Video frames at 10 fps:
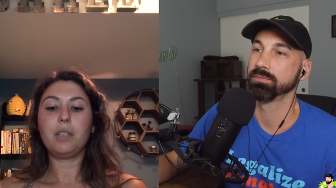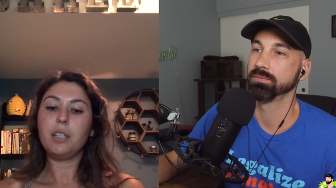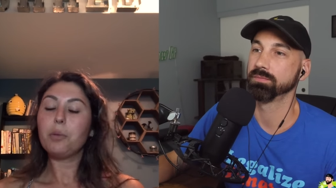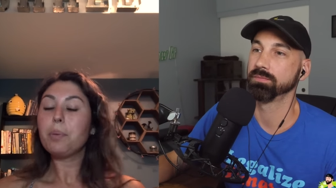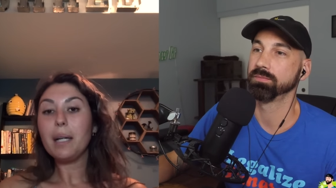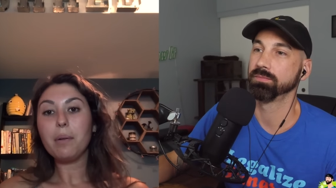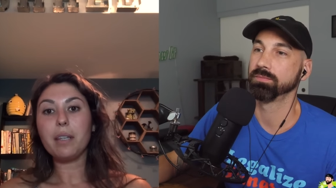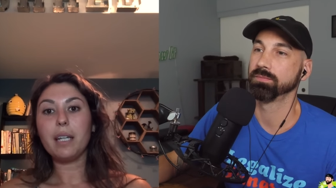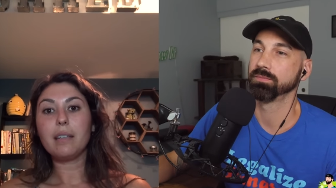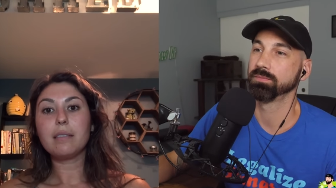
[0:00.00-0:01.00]
Speaker 1: you know, play
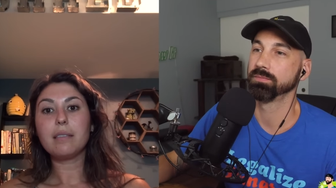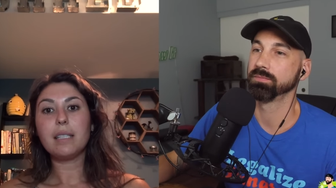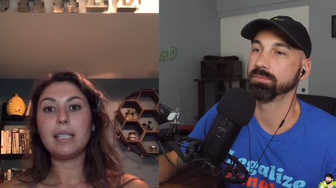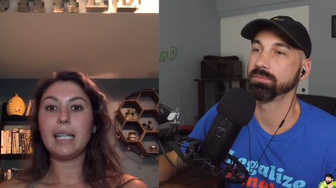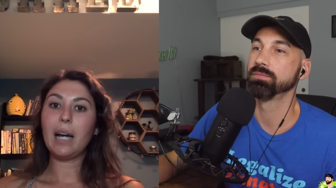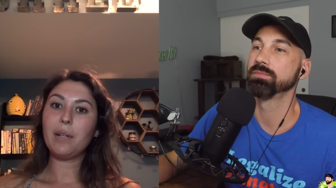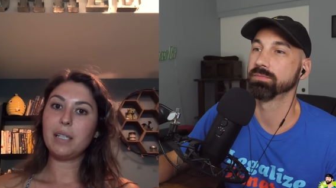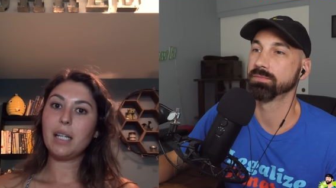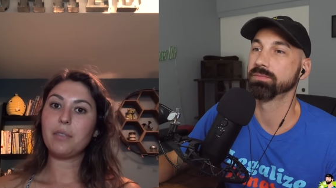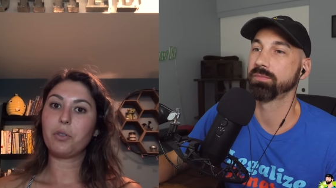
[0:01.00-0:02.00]
with it. See how
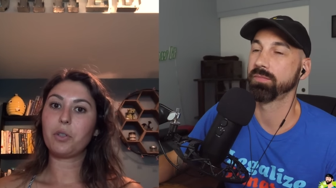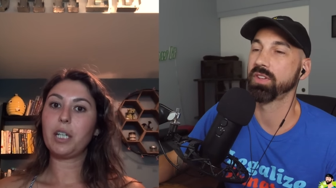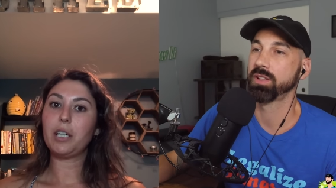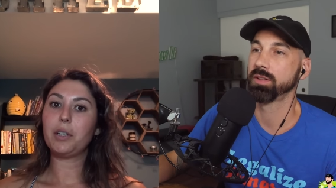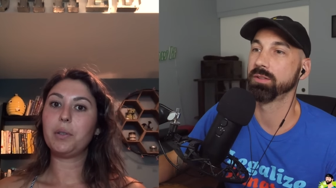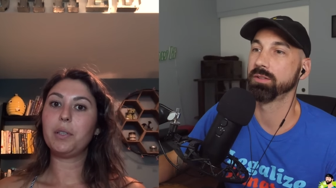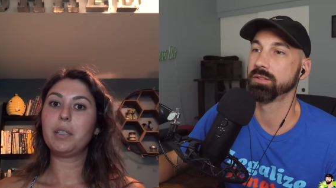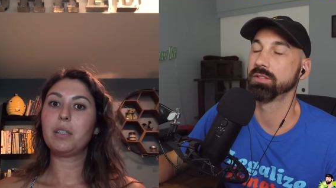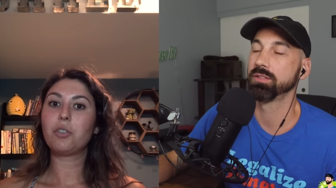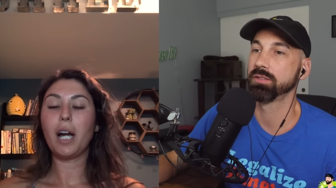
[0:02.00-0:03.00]
it does for
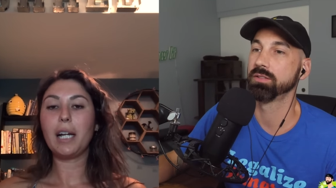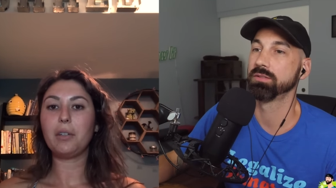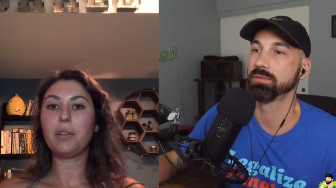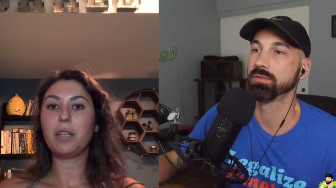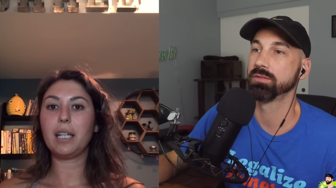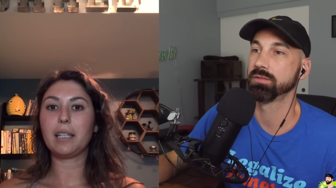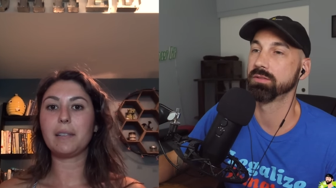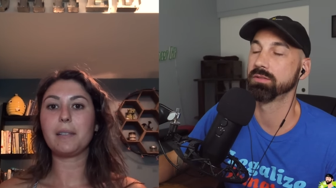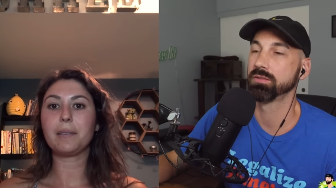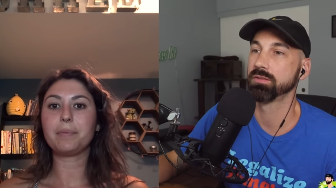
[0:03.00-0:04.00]
you. Try new
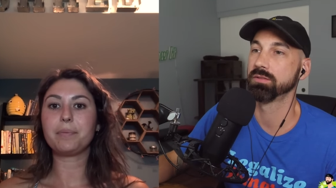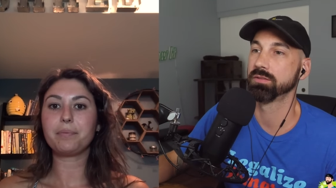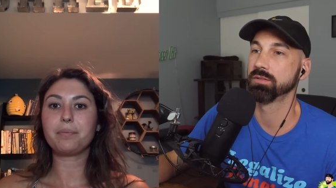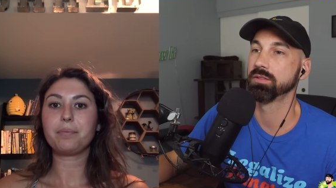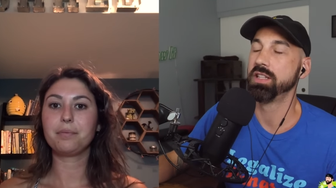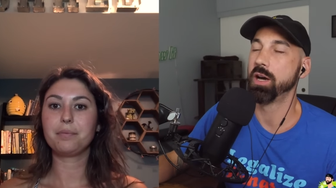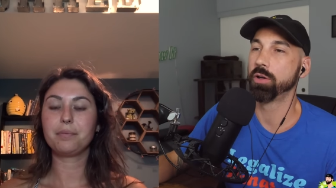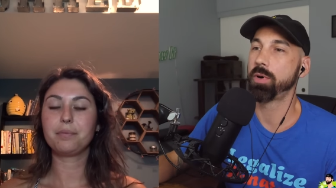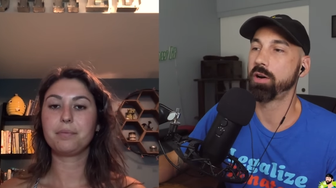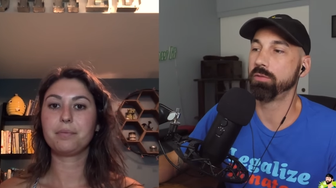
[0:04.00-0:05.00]
things.
Speaker 2: Now, what
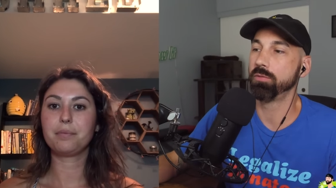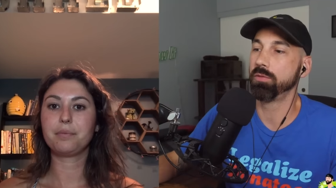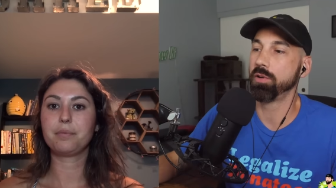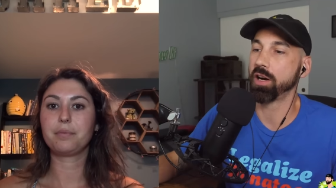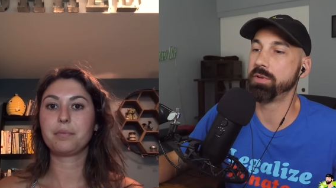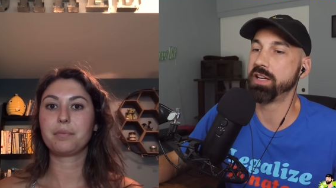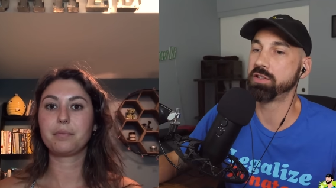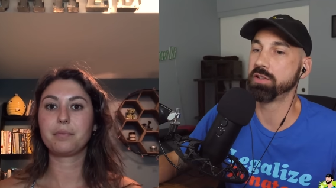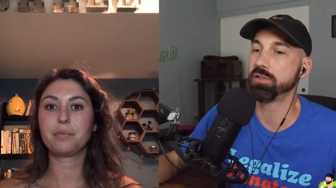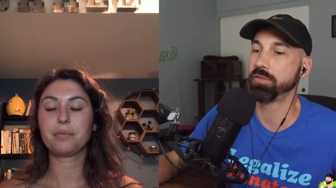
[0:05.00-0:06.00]
about
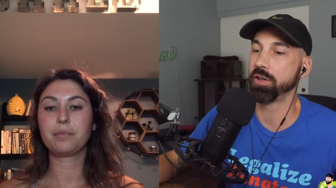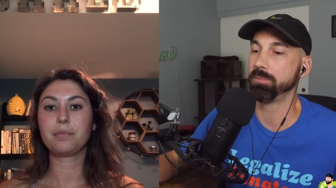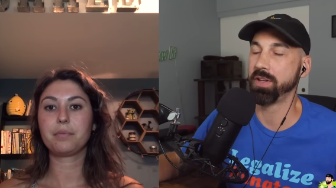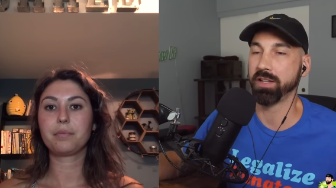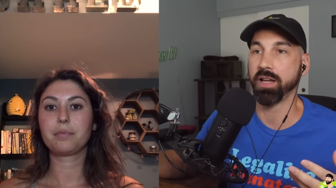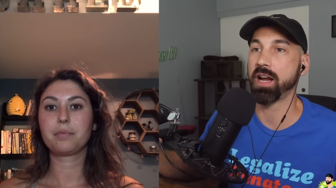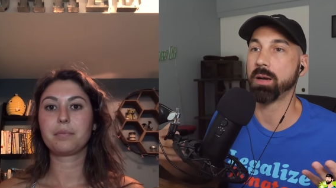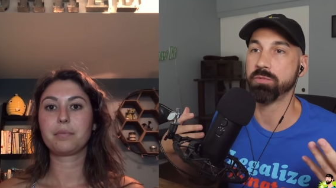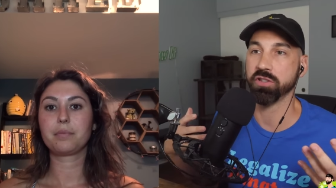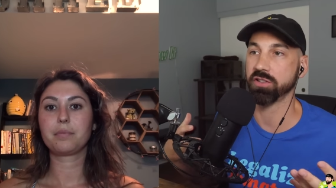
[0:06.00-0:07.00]
recommendations for, like,
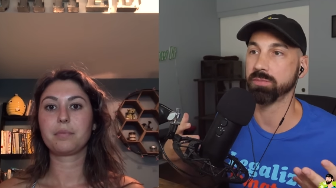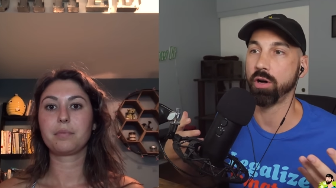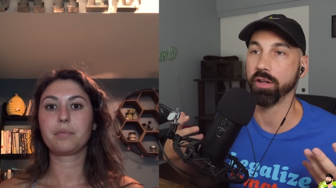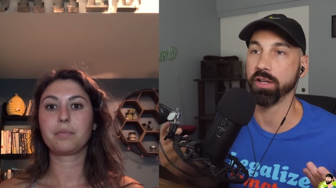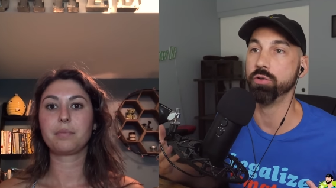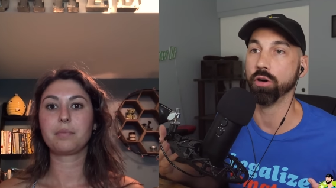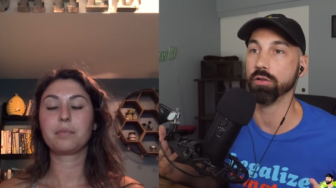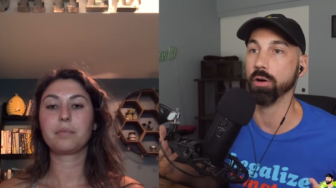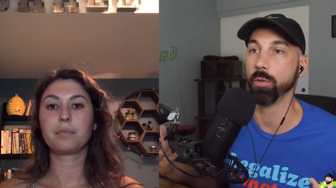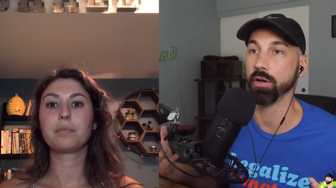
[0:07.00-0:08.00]
I'm just a small indoor
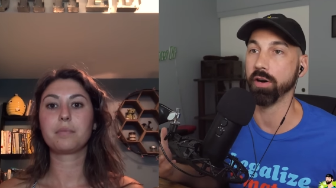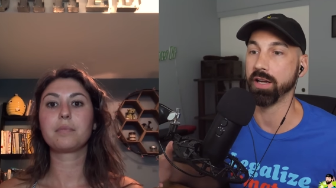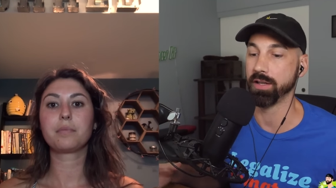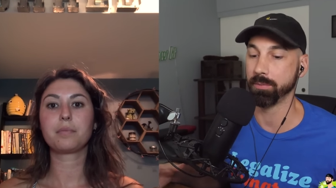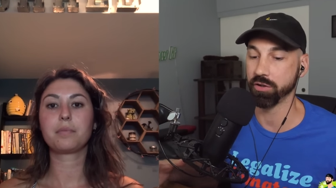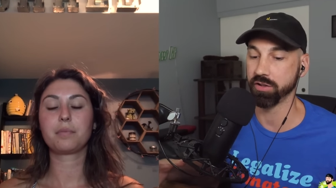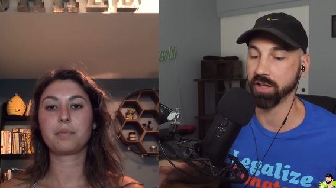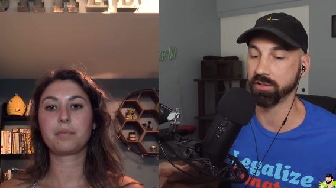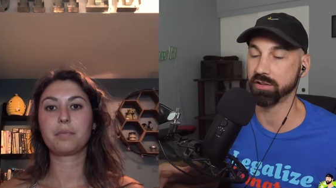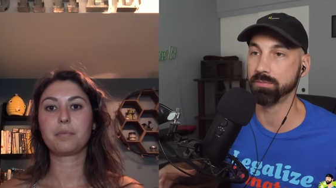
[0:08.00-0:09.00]
grower, right? And I'm usually
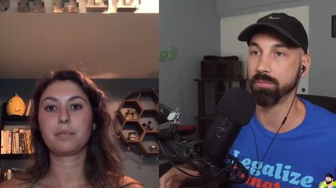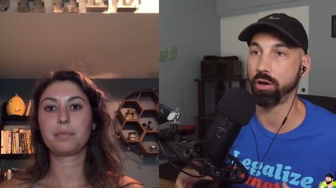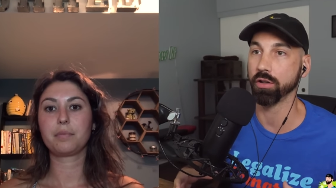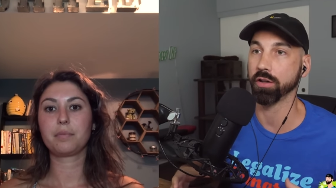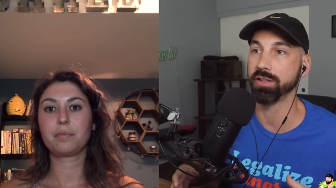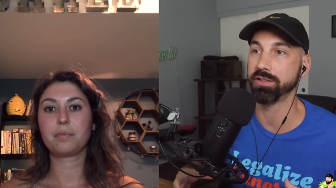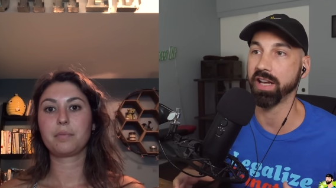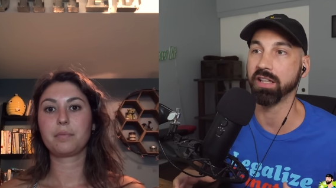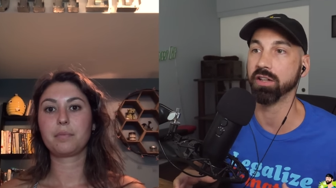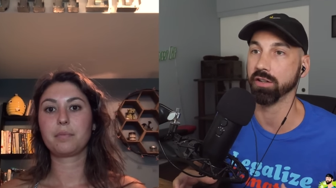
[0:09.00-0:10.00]
in smaller
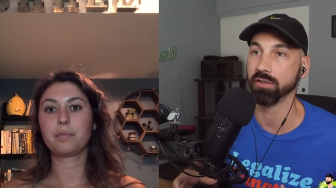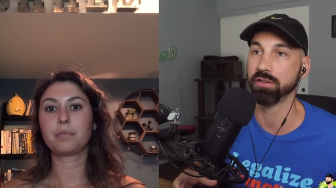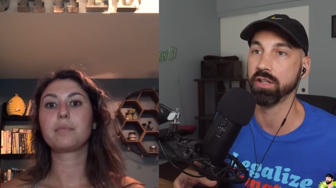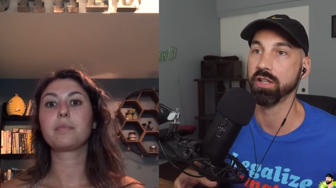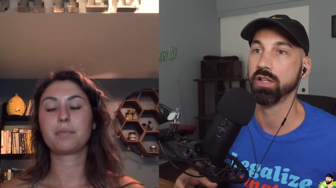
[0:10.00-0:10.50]
containers.